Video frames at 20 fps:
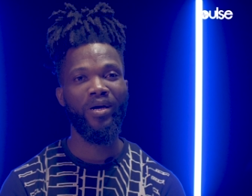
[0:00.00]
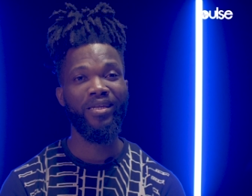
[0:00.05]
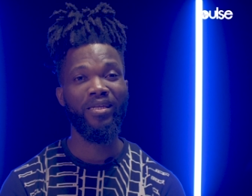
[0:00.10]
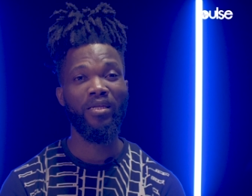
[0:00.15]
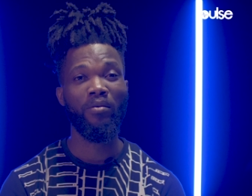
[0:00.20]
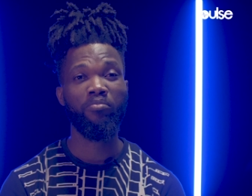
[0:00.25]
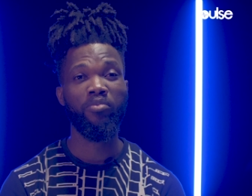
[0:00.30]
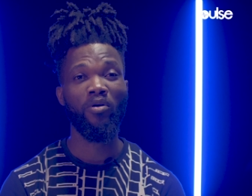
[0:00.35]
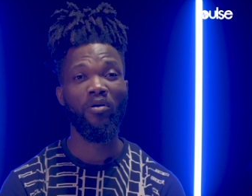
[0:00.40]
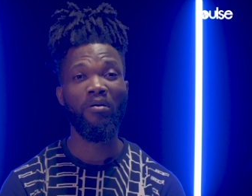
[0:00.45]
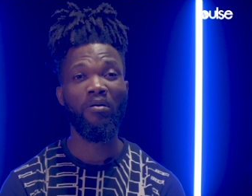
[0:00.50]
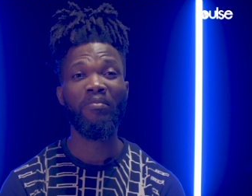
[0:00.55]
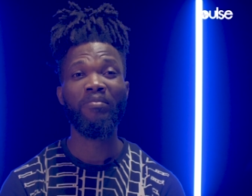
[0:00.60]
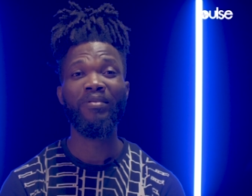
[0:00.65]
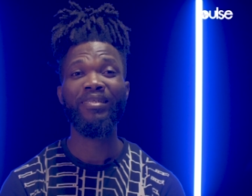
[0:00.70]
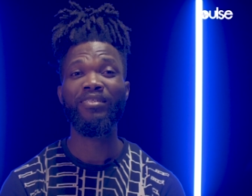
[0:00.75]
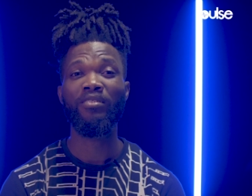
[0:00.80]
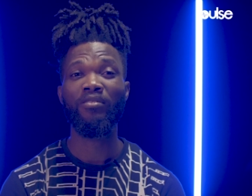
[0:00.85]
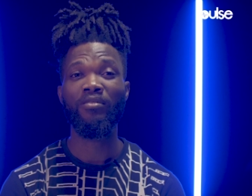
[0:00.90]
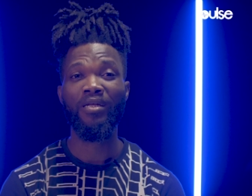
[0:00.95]
When they
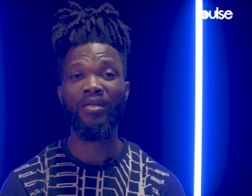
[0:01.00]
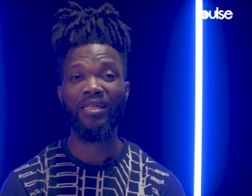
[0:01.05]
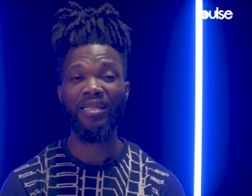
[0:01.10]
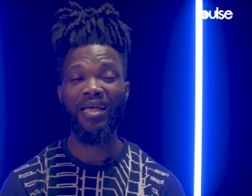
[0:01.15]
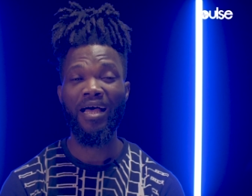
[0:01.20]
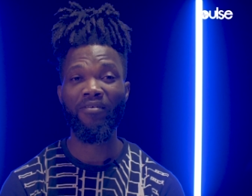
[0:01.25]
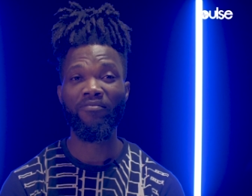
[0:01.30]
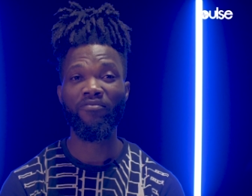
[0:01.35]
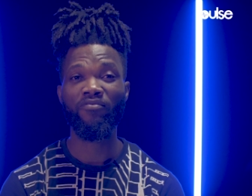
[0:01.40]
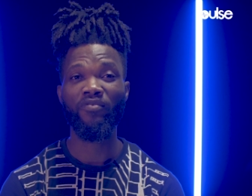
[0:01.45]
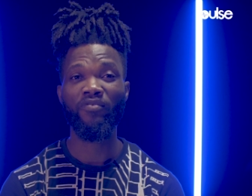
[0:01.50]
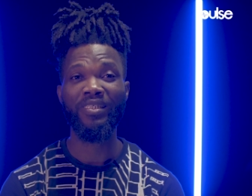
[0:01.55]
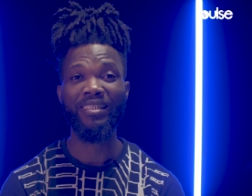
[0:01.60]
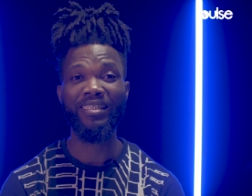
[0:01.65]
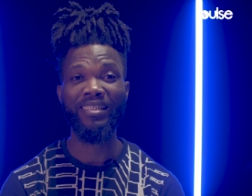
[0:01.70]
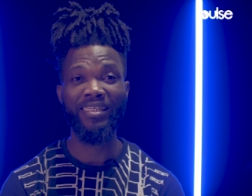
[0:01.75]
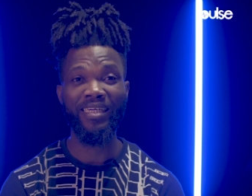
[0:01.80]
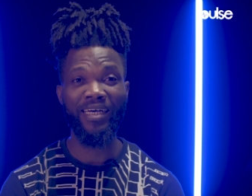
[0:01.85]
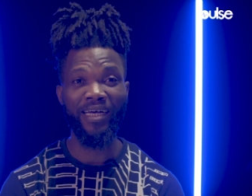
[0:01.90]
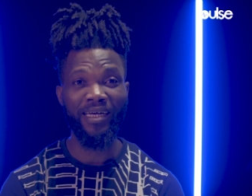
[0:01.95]
probably do not have
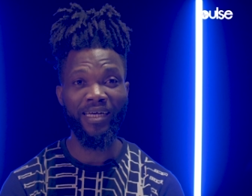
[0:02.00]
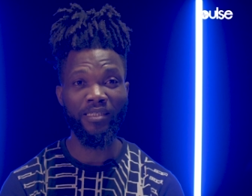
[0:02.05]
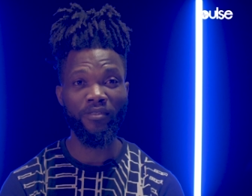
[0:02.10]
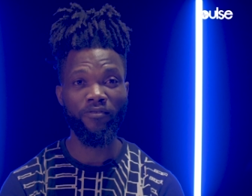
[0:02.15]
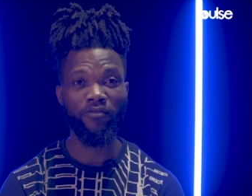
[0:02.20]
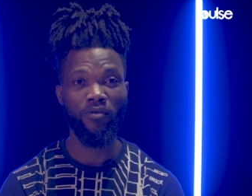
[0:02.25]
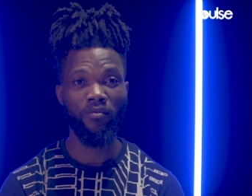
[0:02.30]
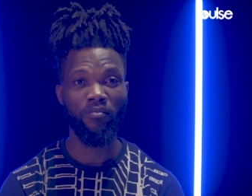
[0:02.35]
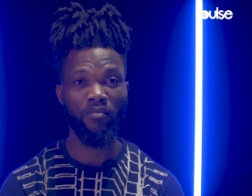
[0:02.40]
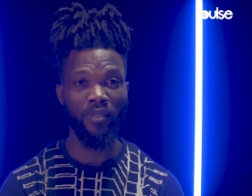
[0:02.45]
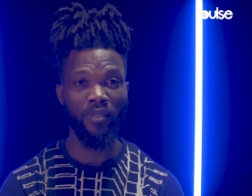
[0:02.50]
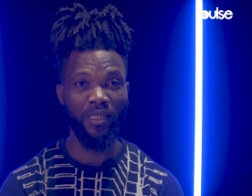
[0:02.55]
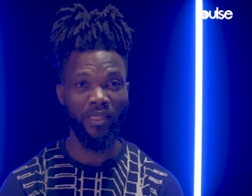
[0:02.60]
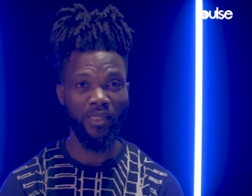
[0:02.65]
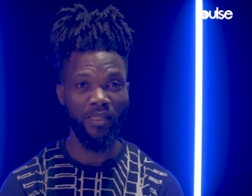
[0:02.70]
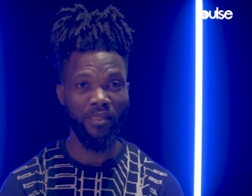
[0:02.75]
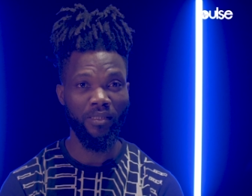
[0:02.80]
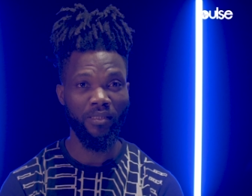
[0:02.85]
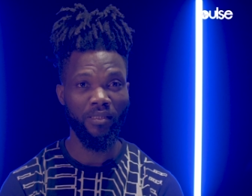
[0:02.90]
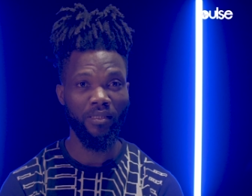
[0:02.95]
regard for
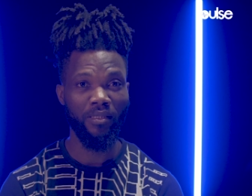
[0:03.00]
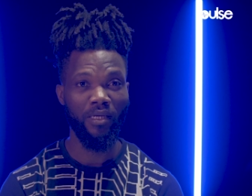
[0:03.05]
money